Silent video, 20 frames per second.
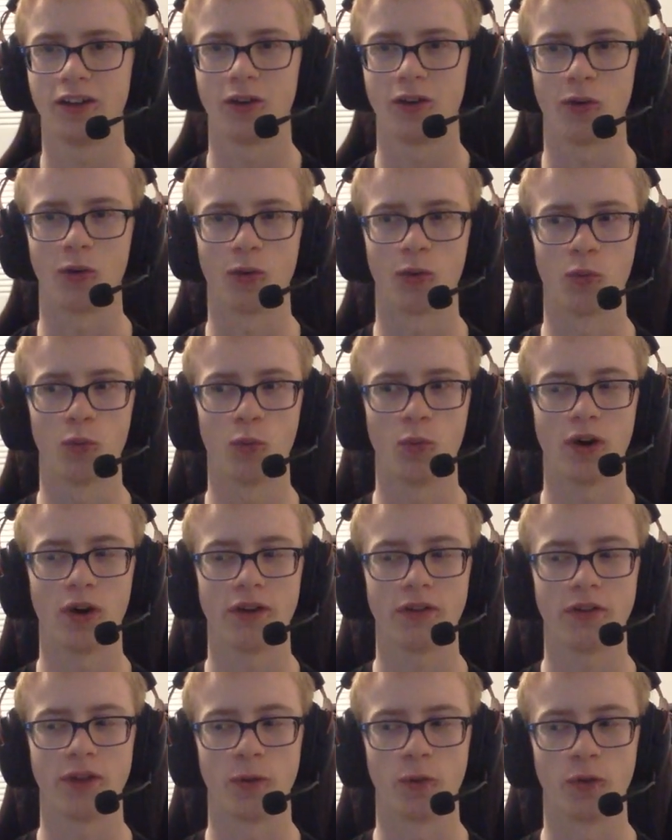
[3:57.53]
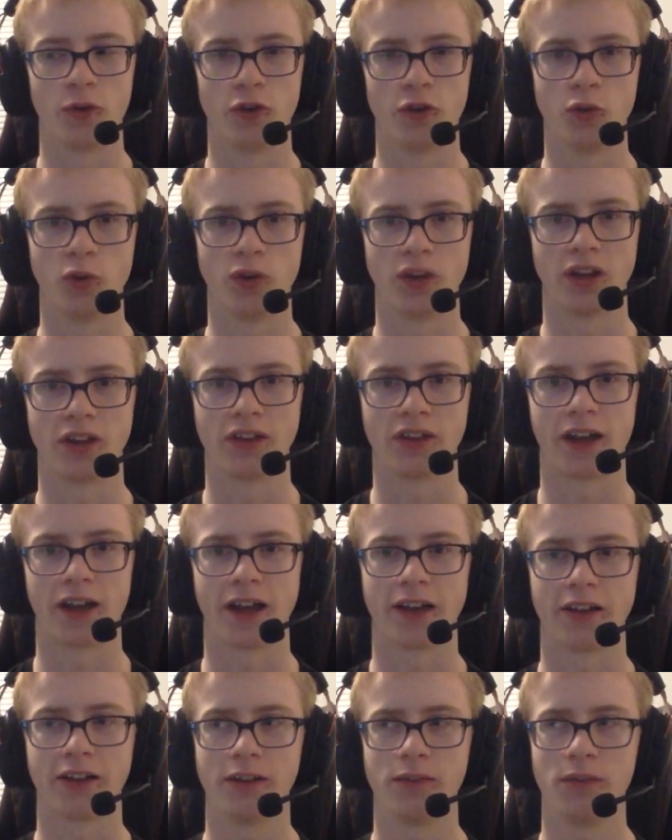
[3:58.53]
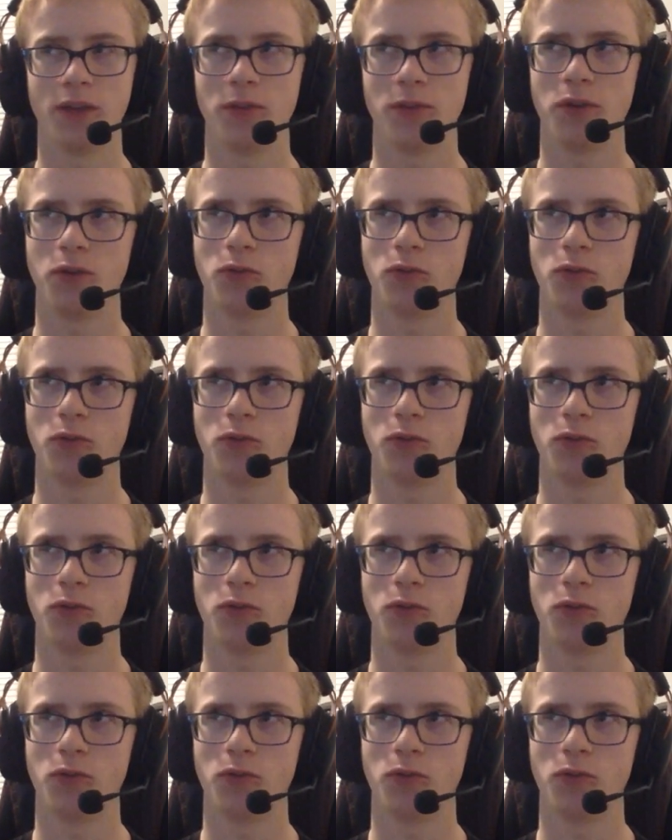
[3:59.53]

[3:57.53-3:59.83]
or what they were doing exactly. Maybe